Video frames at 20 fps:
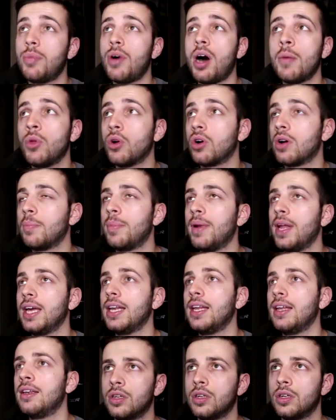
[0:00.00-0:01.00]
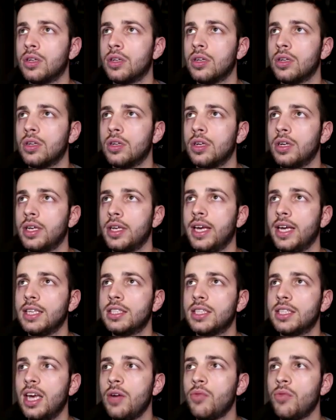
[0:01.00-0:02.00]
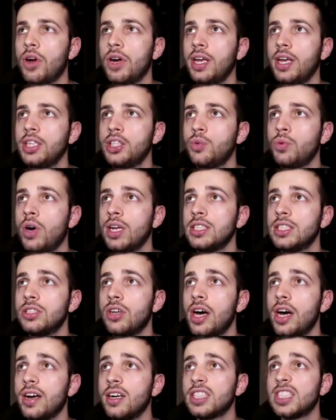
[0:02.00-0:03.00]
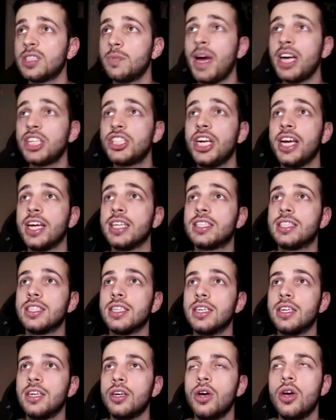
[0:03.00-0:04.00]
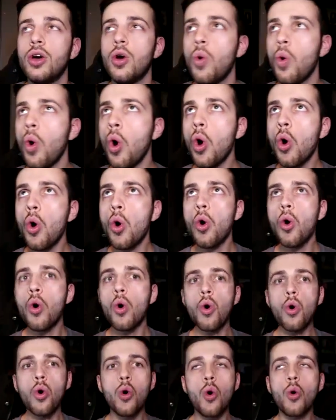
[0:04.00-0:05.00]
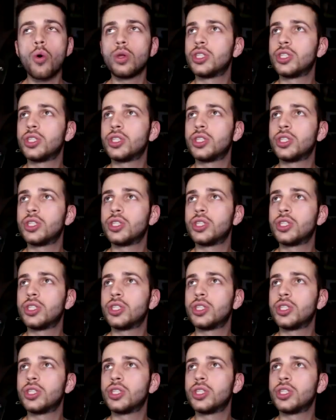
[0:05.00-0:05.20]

I'm not complaining. Yes, keep running, Schweinsteiger, smash it! Woo!